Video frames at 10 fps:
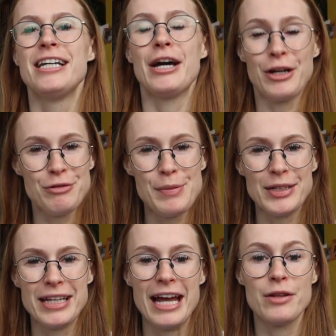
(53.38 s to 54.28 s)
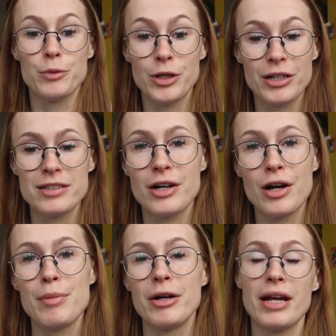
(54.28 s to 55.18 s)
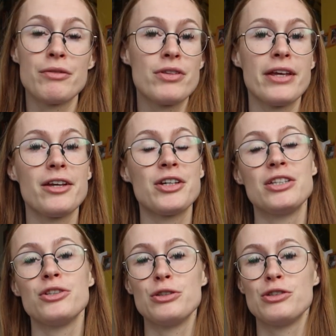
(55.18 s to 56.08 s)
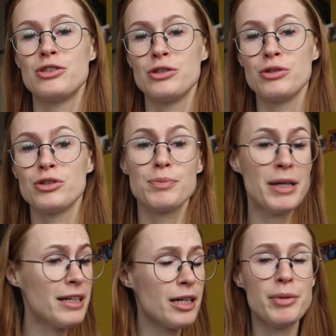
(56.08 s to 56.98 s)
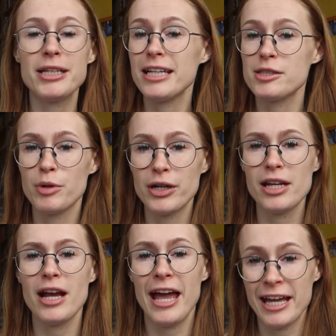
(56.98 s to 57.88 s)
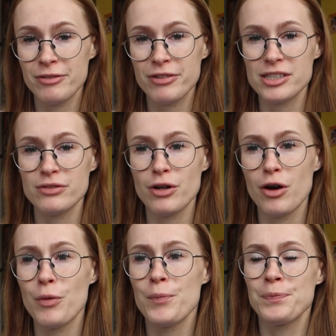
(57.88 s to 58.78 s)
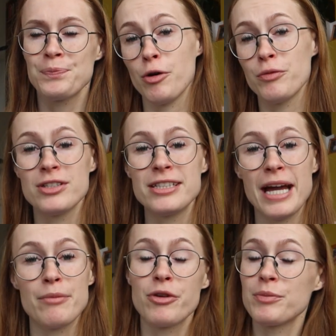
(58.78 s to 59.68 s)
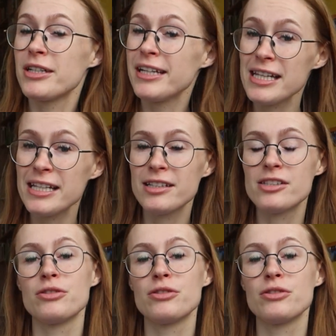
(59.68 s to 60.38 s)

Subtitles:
enough about that. We're going to talk about everything you can do to spend a little bit less money at a festival. Obviously, I'm from the Netherlands,